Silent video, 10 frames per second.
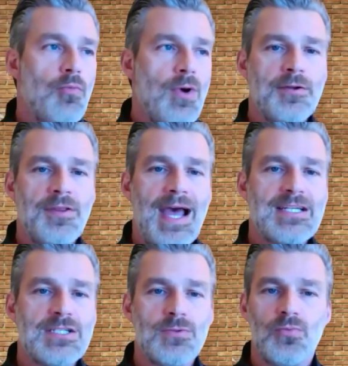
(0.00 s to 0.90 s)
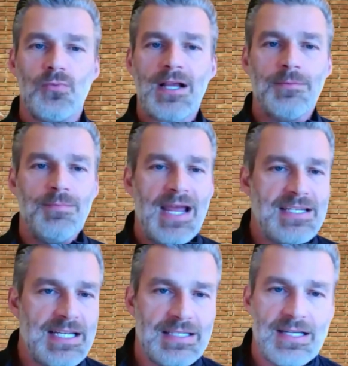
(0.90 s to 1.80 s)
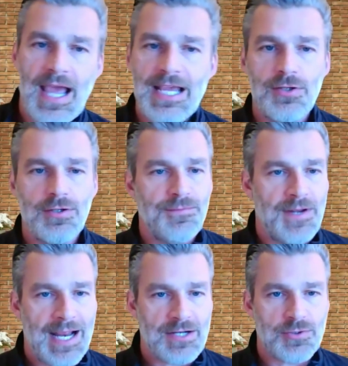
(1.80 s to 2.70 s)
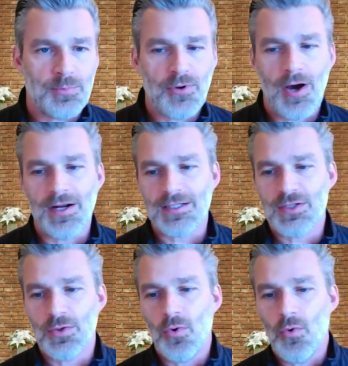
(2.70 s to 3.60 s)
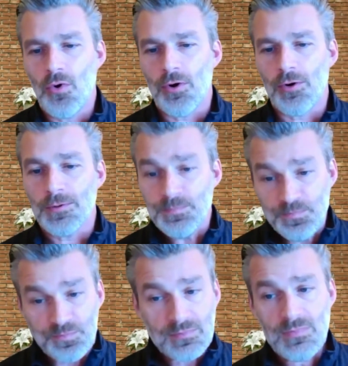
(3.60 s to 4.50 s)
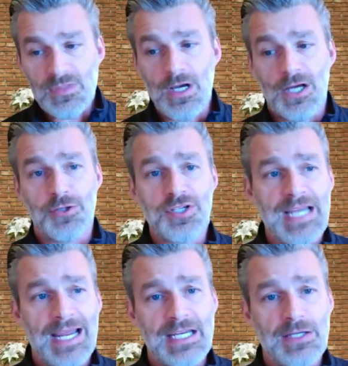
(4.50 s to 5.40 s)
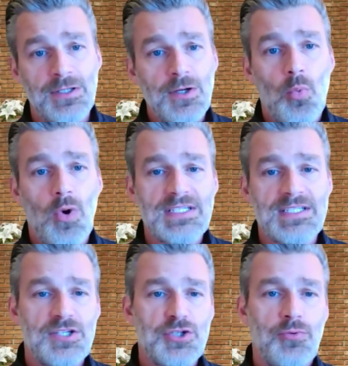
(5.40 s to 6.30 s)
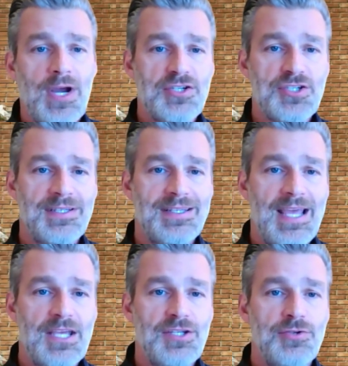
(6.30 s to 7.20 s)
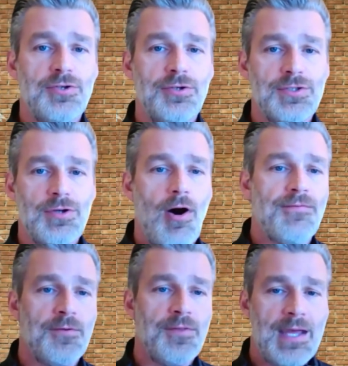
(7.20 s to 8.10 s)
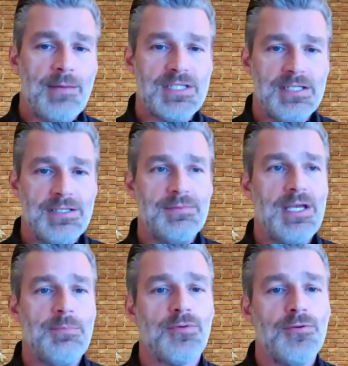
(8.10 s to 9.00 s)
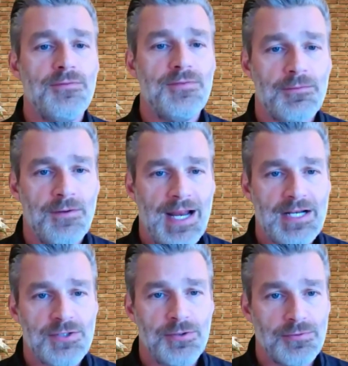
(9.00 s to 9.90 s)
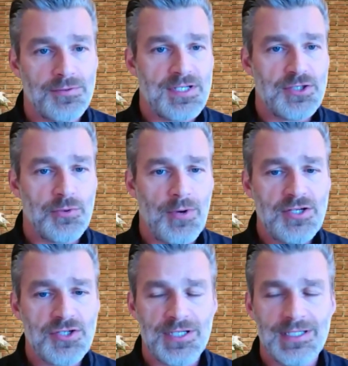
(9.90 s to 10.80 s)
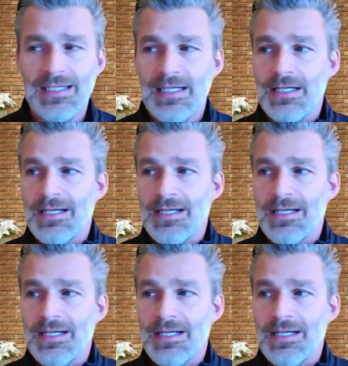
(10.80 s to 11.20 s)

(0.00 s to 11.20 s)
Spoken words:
whether that's recommending a good financial product or understanding what situation that you could offer them to improve their financial situation,